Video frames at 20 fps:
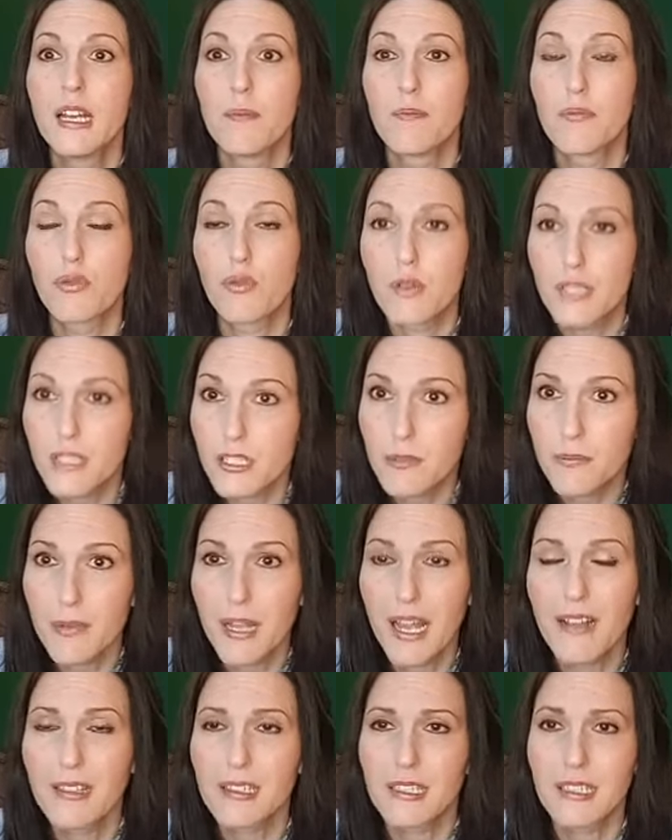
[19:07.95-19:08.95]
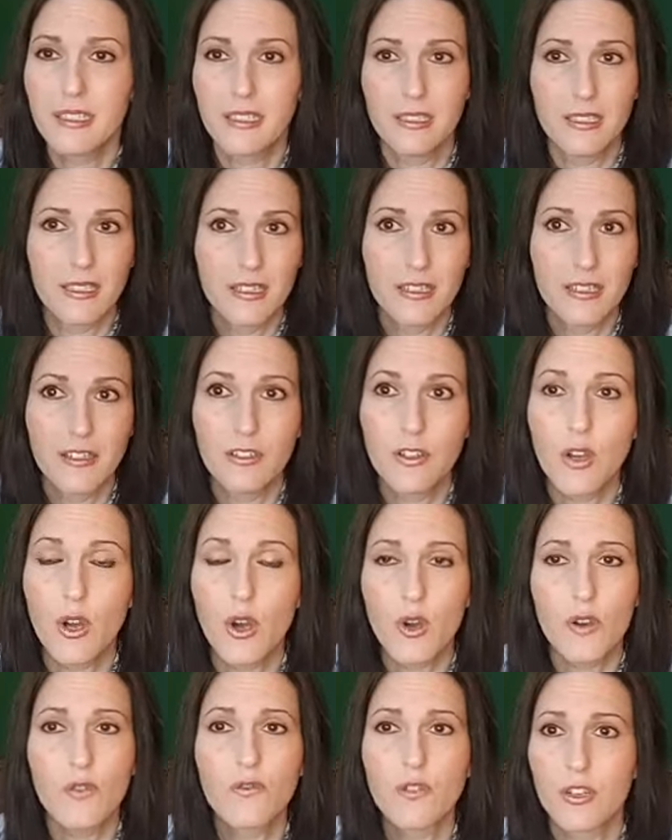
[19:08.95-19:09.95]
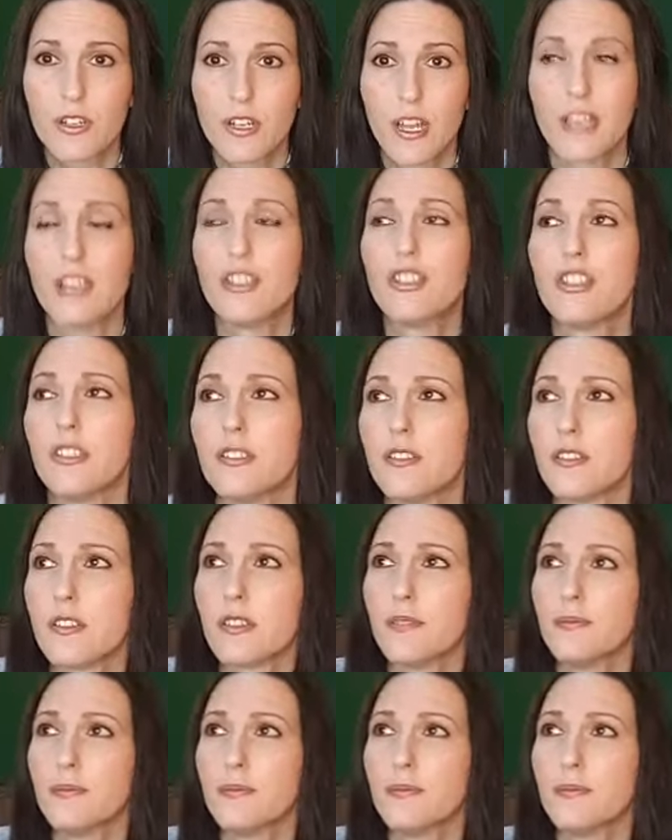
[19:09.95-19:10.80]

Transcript: principalities down over nations.